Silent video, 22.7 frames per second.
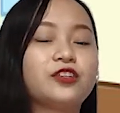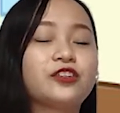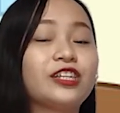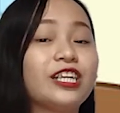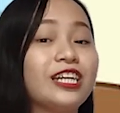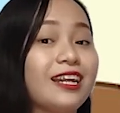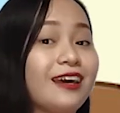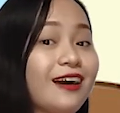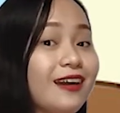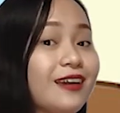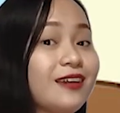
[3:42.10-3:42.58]

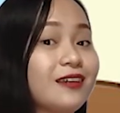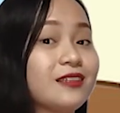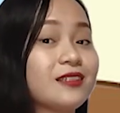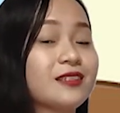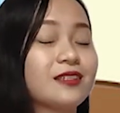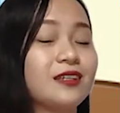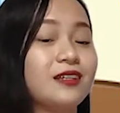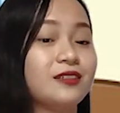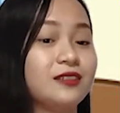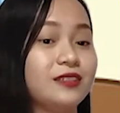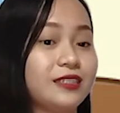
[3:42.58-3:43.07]

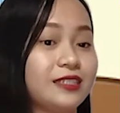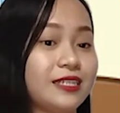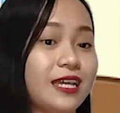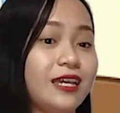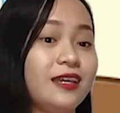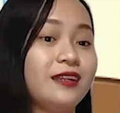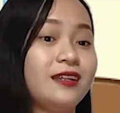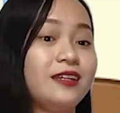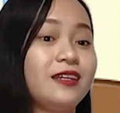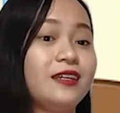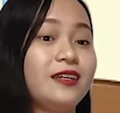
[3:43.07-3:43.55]
Relies on
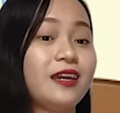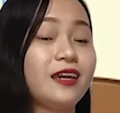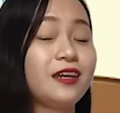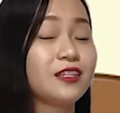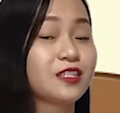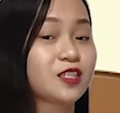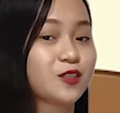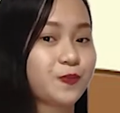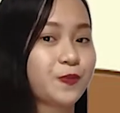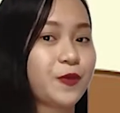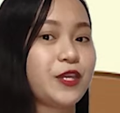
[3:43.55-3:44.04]
daily
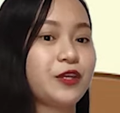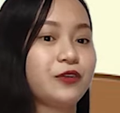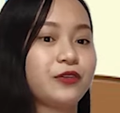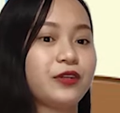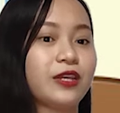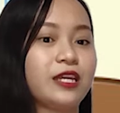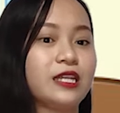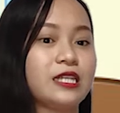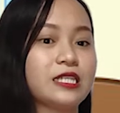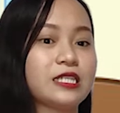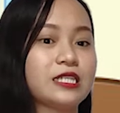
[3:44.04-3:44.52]

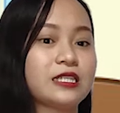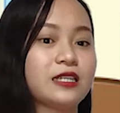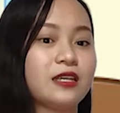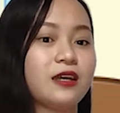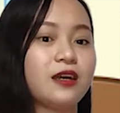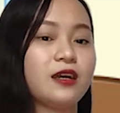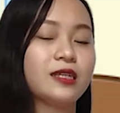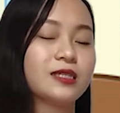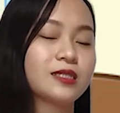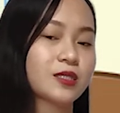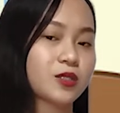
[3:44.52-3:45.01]
experience,
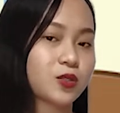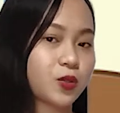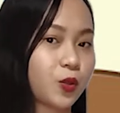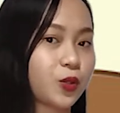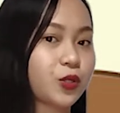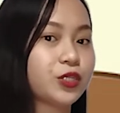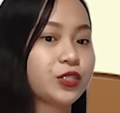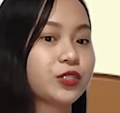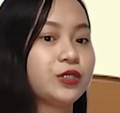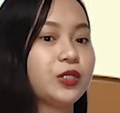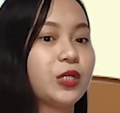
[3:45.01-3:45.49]

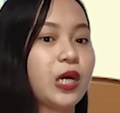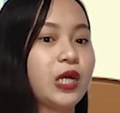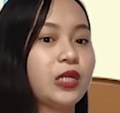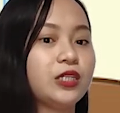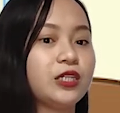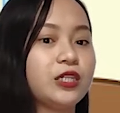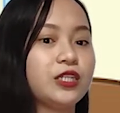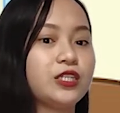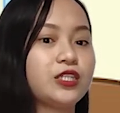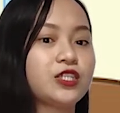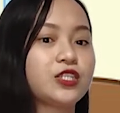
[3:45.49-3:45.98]
stored
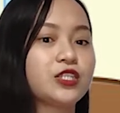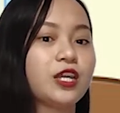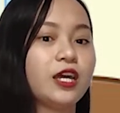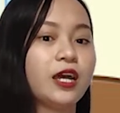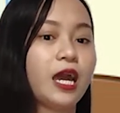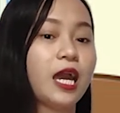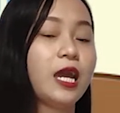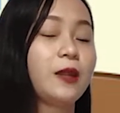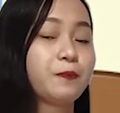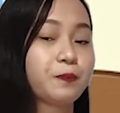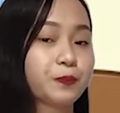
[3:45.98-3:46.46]
knowledge,
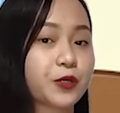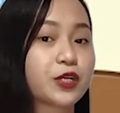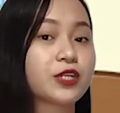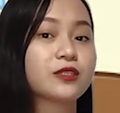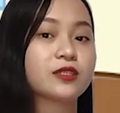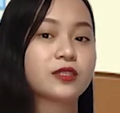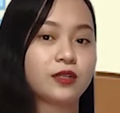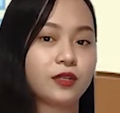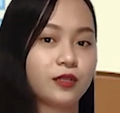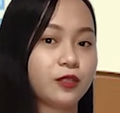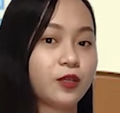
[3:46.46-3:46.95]
and
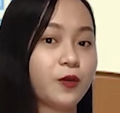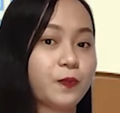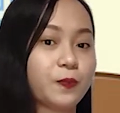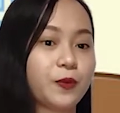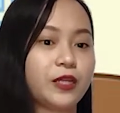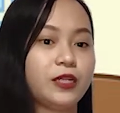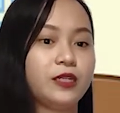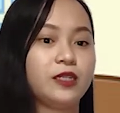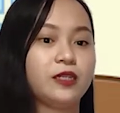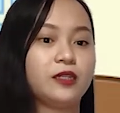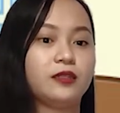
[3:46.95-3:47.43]
personal
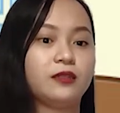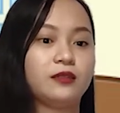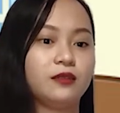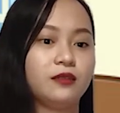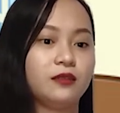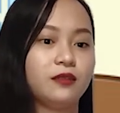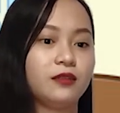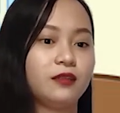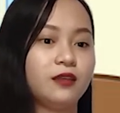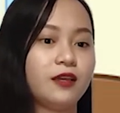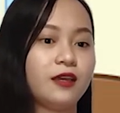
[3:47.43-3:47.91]
opinion.
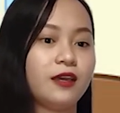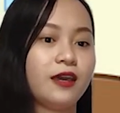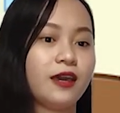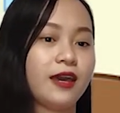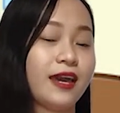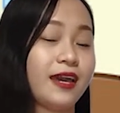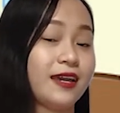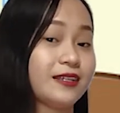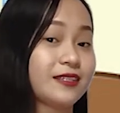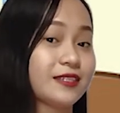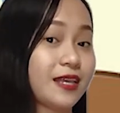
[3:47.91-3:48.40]

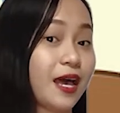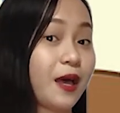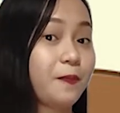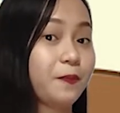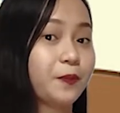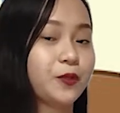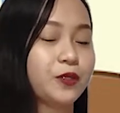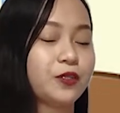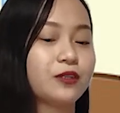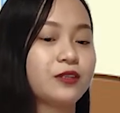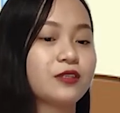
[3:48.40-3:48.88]

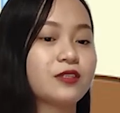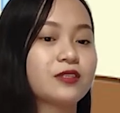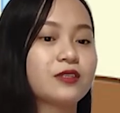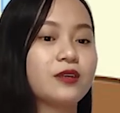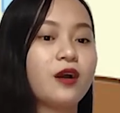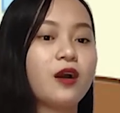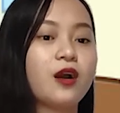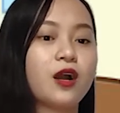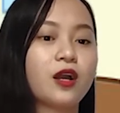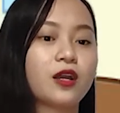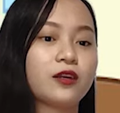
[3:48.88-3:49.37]
Examples
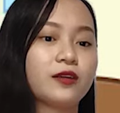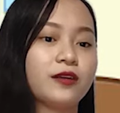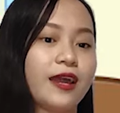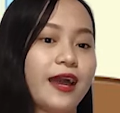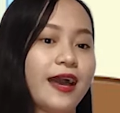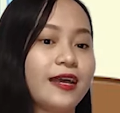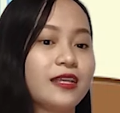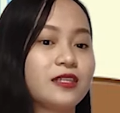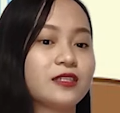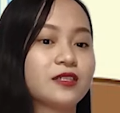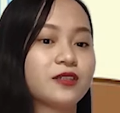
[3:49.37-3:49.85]
are
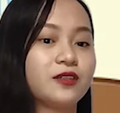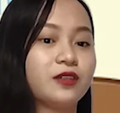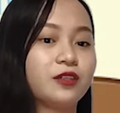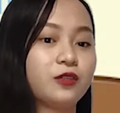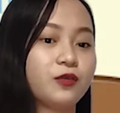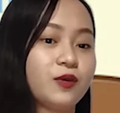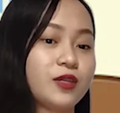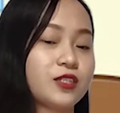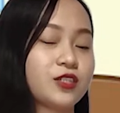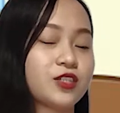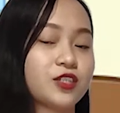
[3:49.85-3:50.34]

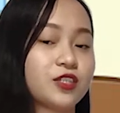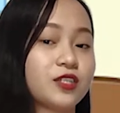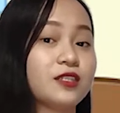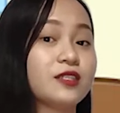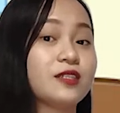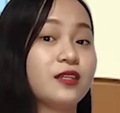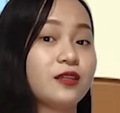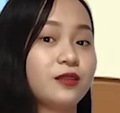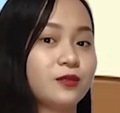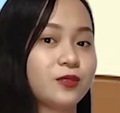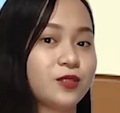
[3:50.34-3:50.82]
answering
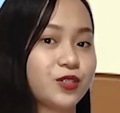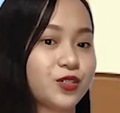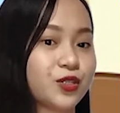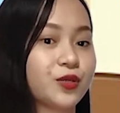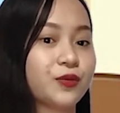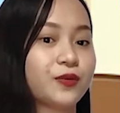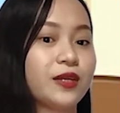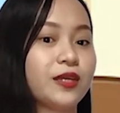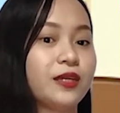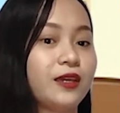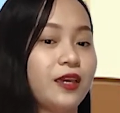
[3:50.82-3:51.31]
questions
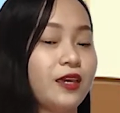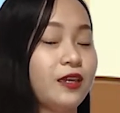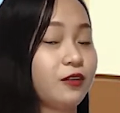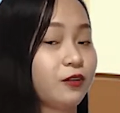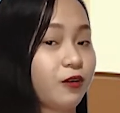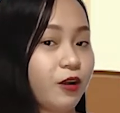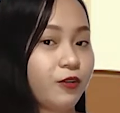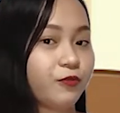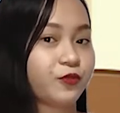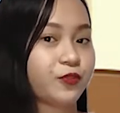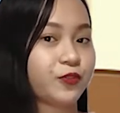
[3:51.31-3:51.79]
during a
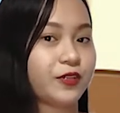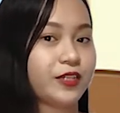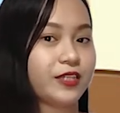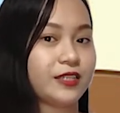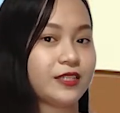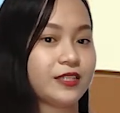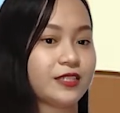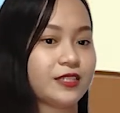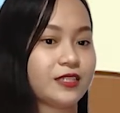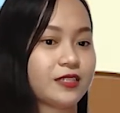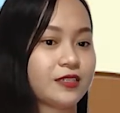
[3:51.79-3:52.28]

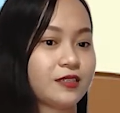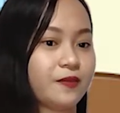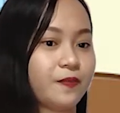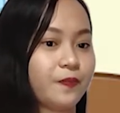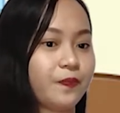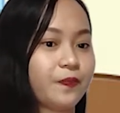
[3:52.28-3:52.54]
conference.